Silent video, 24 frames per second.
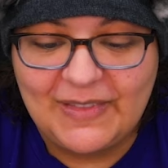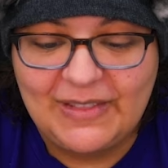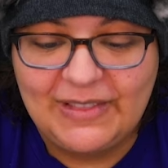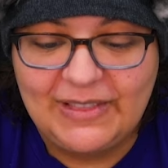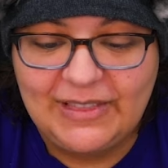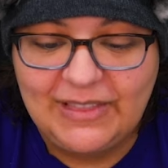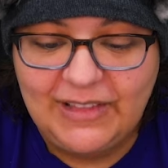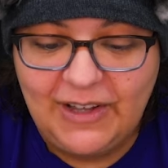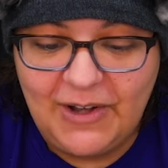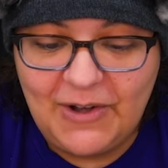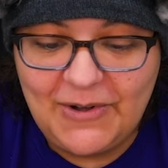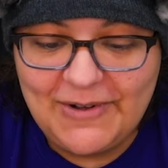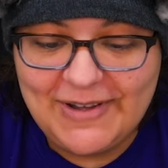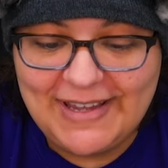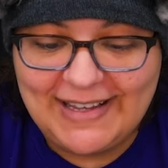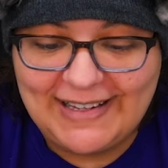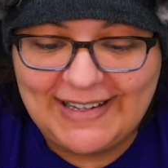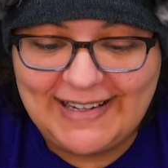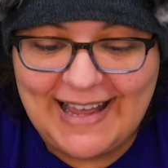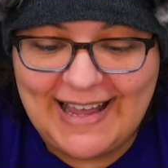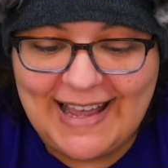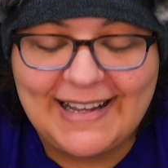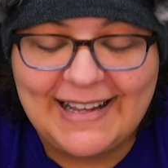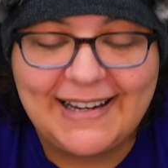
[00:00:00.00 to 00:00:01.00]

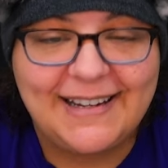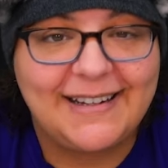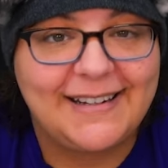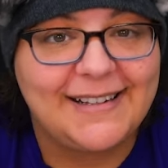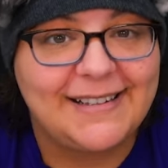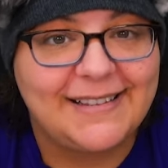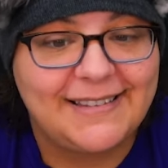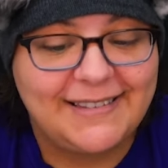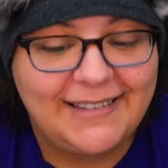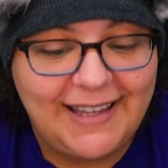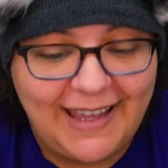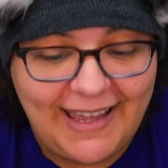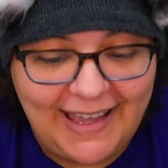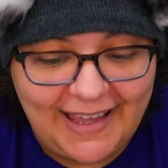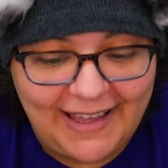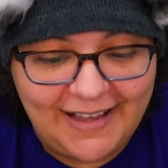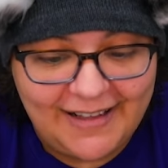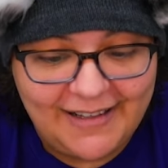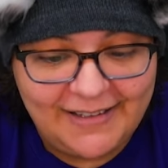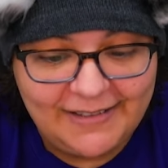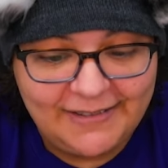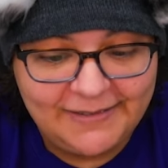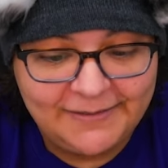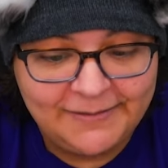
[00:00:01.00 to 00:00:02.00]
Logan added a
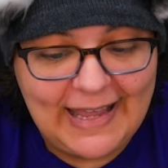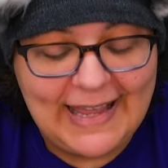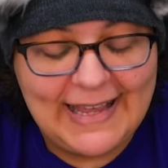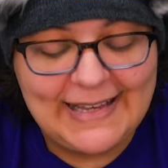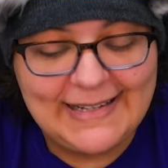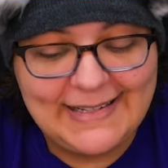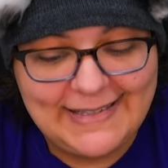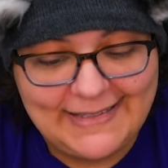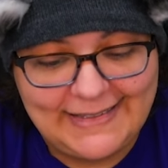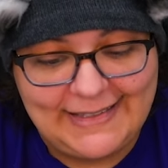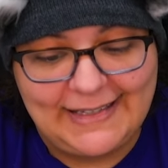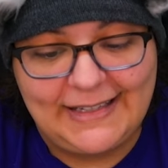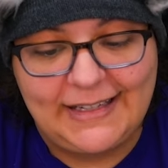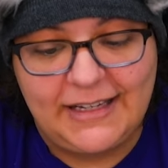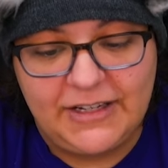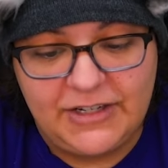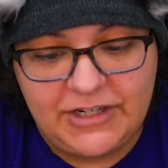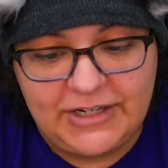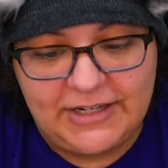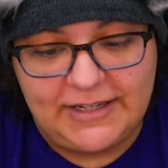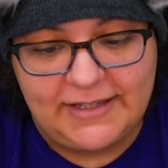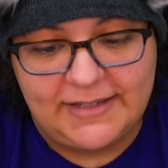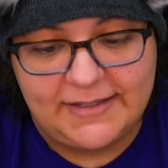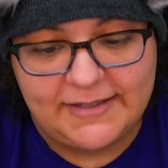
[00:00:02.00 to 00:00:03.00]
tail and stinky
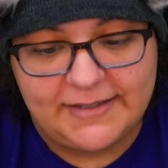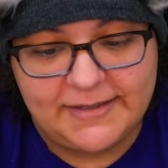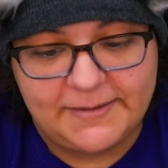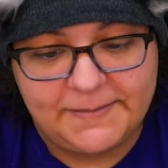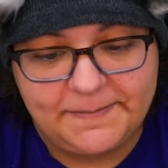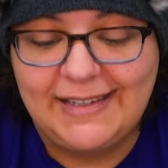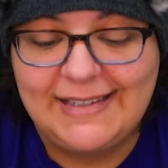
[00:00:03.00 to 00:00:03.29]
cheeks.